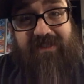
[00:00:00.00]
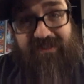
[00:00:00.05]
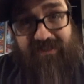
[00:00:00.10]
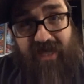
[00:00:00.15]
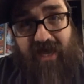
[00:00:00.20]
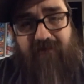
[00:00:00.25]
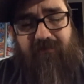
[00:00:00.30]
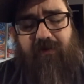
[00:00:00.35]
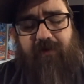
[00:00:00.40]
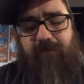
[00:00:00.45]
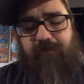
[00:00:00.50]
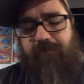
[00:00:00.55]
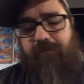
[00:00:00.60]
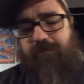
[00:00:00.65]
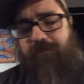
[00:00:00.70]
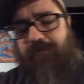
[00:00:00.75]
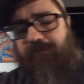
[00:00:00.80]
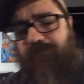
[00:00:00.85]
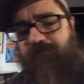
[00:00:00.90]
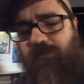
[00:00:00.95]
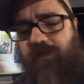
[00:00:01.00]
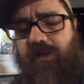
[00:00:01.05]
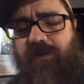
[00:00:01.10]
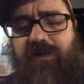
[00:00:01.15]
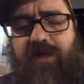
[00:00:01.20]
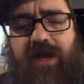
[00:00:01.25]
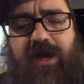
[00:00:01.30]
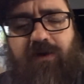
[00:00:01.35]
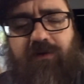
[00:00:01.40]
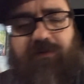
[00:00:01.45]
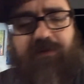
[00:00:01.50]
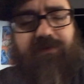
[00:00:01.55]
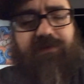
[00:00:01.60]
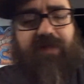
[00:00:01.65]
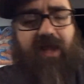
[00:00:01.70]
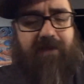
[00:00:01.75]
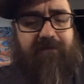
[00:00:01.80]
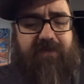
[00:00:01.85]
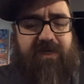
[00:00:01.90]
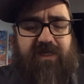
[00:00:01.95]
seven. Now,
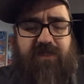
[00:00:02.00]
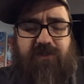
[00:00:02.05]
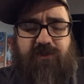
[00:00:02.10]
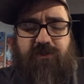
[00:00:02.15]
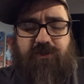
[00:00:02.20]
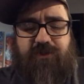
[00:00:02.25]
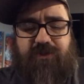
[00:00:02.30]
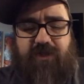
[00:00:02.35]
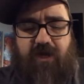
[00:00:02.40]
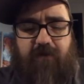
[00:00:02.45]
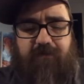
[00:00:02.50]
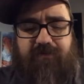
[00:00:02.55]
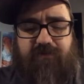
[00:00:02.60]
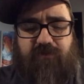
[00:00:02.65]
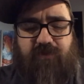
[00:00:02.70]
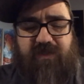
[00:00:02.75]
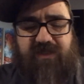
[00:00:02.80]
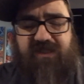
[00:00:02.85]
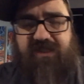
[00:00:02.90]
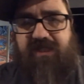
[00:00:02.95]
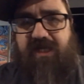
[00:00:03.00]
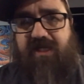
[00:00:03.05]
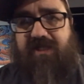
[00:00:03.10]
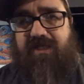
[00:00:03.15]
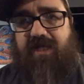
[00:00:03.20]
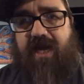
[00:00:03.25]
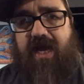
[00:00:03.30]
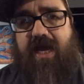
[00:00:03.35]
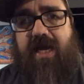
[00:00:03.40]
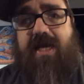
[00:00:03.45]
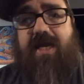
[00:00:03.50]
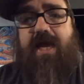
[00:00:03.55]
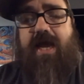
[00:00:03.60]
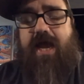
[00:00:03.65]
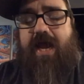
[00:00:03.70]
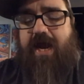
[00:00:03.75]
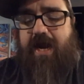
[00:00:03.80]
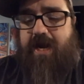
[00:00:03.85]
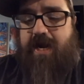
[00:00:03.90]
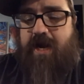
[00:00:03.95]
that means you're stuck between six and eight.
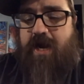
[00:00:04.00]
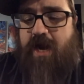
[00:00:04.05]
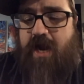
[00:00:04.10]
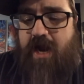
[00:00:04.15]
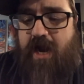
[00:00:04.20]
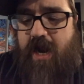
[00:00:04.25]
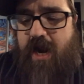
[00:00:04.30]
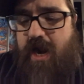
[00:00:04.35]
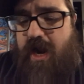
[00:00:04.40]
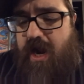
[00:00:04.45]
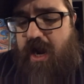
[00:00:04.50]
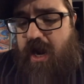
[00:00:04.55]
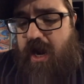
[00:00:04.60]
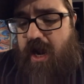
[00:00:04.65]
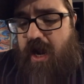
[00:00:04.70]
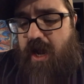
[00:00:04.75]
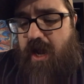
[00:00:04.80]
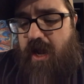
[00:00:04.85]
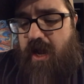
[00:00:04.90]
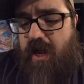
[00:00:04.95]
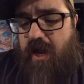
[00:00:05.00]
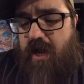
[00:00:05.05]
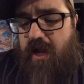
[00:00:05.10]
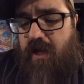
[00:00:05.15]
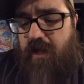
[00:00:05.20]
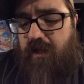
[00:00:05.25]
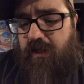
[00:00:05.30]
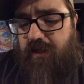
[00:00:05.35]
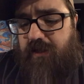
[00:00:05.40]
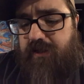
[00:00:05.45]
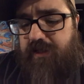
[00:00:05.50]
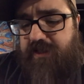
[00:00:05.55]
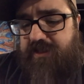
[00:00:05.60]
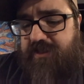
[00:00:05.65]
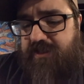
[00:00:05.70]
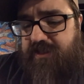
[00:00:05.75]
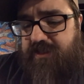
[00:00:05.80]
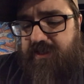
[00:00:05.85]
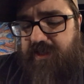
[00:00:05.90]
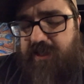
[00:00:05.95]
And
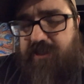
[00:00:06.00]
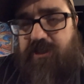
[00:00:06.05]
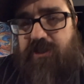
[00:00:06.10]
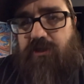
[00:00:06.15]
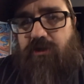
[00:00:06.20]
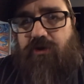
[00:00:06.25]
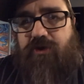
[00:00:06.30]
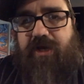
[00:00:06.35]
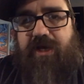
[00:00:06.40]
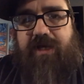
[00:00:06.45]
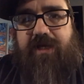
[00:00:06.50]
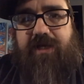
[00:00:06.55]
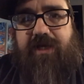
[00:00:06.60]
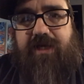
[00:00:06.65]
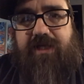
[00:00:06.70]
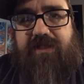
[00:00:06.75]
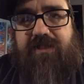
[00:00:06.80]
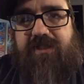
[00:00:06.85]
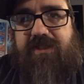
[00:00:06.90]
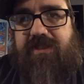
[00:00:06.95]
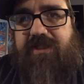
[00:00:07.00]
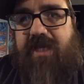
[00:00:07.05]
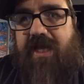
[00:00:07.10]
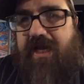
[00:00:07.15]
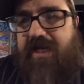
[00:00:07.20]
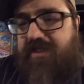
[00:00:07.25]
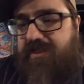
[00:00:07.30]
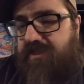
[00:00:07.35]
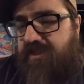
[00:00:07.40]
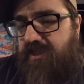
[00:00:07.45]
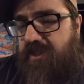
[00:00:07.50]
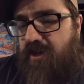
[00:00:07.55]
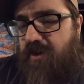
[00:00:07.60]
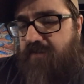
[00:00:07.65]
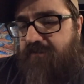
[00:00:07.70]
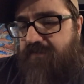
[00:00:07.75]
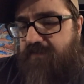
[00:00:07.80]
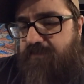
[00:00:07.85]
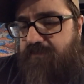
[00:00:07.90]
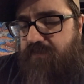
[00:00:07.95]
let's let's look at, at six. You know,
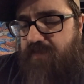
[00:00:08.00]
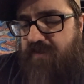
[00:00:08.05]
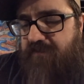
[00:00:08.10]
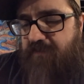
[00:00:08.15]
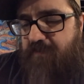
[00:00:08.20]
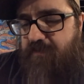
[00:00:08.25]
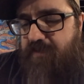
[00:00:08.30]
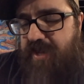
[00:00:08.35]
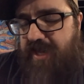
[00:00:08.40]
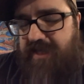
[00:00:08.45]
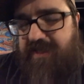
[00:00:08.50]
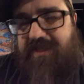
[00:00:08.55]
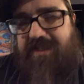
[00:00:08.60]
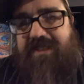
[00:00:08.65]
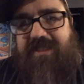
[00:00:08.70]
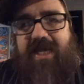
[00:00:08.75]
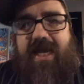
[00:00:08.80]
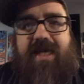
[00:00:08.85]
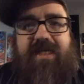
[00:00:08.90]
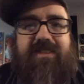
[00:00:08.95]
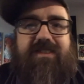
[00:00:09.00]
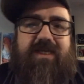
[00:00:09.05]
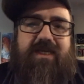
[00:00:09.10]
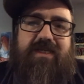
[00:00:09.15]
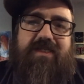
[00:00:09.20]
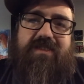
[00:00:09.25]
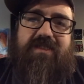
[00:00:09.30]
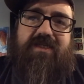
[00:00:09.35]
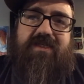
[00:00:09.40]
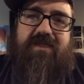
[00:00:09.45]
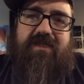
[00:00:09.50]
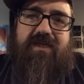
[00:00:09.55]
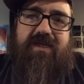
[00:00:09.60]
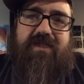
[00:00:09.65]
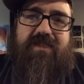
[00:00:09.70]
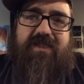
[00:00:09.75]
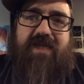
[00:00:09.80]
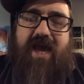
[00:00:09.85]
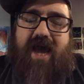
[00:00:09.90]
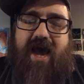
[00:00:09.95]
if you if you pick six, then it's
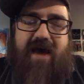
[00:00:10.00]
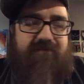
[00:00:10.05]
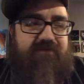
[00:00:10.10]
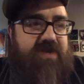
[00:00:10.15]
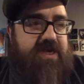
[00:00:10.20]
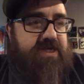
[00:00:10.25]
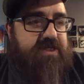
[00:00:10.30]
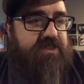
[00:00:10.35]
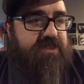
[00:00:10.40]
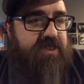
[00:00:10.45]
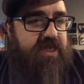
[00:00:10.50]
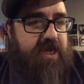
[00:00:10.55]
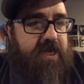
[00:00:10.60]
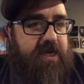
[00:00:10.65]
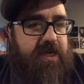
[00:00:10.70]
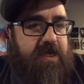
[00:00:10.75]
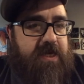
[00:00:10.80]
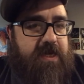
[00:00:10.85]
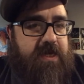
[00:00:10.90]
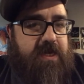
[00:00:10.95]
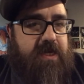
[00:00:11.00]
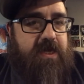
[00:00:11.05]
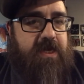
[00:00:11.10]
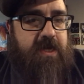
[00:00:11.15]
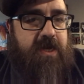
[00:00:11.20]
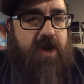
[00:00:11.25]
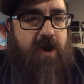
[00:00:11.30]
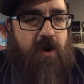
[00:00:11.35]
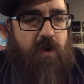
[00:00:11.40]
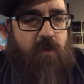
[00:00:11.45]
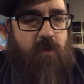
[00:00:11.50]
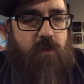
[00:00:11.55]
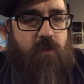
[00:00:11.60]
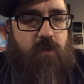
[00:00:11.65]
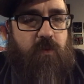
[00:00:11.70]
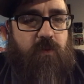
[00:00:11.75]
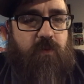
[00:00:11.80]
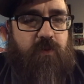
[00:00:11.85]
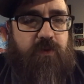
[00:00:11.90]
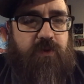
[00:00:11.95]
it's obvious that, you know,
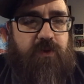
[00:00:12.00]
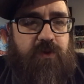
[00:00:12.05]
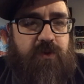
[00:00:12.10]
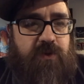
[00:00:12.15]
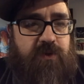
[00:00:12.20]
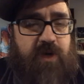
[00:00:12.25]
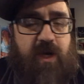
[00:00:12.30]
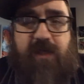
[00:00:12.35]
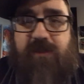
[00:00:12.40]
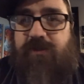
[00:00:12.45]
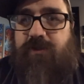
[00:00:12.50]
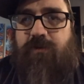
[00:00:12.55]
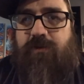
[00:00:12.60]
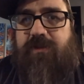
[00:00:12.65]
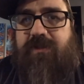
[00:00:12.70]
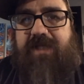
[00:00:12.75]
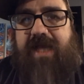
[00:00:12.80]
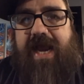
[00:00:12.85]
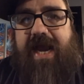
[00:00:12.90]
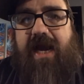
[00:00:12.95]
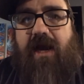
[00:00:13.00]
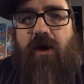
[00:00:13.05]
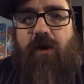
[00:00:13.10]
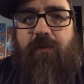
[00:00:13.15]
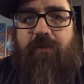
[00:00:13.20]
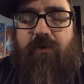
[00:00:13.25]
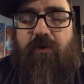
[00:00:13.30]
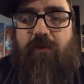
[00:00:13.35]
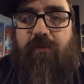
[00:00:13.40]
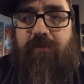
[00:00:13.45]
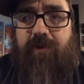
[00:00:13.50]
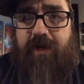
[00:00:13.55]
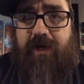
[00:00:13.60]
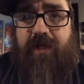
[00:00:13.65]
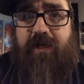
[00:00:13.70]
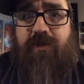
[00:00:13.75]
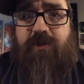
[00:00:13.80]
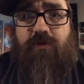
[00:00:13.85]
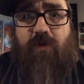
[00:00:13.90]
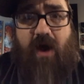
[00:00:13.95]
you're not doing terrible,
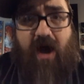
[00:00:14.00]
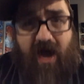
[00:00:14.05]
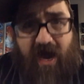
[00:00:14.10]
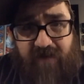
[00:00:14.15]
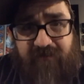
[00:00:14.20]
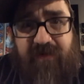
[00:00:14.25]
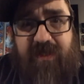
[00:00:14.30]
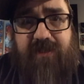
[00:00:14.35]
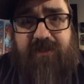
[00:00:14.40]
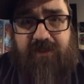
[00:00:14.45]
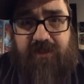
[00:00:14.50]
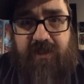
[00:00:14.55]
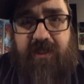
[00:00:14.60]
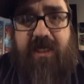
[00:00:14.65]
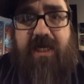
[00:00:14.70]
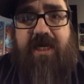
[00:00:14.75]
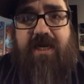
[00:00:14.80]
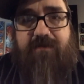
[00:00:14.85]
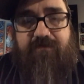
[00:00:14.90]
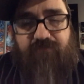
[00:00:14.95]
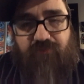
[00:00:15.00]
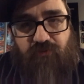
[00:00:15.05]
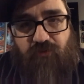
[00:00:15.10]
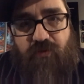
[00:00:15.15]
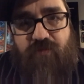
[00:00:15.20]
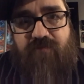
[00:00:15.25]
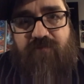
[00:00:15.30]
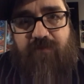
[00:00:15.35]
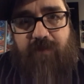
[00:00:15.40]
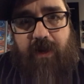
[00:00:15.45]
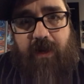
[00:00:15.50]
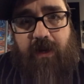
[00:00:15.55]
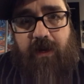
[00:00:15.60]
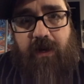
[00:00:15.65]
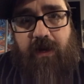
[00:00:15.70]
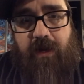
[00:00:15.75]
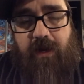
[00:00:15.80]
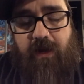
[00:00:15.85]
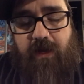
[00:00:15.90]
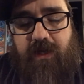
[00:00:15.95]
but you obviously need improvement.
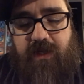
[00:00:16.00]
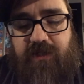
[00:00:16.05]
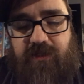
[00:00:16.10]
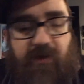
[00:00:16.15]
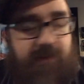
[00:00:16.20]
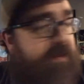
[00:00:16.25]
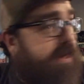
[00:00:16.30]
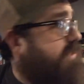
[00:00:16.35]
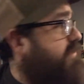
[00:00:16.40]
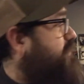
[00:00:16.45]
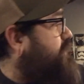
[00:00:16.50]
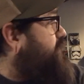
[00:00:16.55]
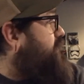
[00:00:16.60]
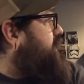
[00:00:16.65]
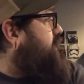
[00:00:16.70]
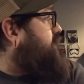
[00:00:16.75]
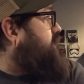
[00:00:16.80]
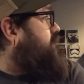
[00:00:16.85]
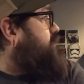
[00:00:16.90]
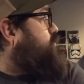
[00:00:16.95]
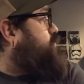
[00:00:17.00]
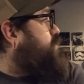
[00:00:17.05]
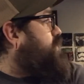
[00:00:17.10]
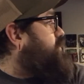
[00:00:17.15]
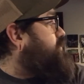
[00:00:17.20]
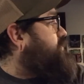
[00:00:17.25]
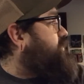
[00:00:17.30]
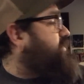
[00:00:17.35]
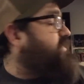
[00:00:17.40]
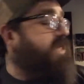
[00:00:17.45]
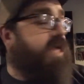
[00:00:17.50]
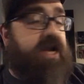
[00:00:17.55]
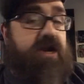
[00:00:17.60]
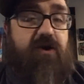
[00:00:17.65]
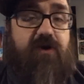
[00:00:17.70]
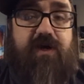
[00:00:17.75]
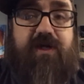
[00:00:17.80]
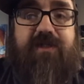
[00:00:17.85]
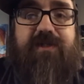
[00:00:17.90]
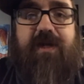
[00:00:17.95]
So it makes you think, like, what are these
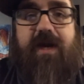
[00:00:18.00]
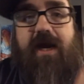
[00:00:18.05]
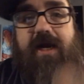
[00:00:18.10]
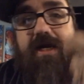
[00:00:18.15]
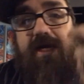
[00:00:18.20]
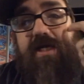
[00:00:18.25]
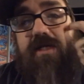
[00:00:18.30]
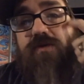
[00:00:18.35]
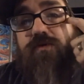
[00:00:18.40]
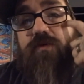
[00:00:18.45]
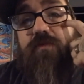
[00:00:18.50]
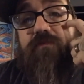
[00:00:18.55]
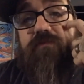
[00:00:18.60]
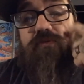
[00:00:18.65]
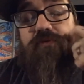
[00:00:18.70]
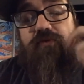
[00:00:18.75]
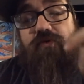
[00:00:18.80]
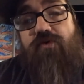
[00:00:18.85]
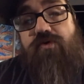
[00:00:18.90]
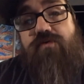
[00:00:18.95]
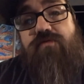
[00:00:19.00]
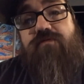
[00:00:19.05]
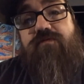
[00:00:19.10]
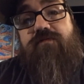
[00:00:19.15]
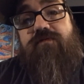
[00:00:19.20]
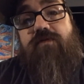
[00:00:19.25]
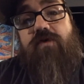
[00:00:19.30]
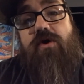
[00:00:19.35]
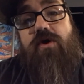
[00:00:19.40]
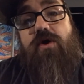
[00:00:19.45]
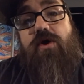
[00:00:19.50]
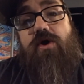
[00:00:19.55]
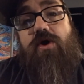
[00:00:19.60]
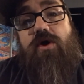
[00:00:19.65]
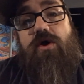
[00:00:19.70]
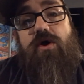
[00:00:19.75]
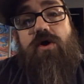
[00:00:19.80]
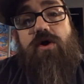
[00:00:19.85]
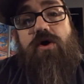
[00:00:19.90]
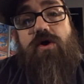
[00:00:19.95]
areas that I need to improve
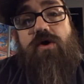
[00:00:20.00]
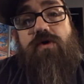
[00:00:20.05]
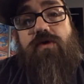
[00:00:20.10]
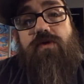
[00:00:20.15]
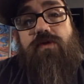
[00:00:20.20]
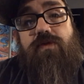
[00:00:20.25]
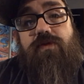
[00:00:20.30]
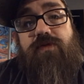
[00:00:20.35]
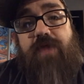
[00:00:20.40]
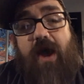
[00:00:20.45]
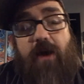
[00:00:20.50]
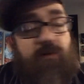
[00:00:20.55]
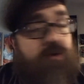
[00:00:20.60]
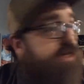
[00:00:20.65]
that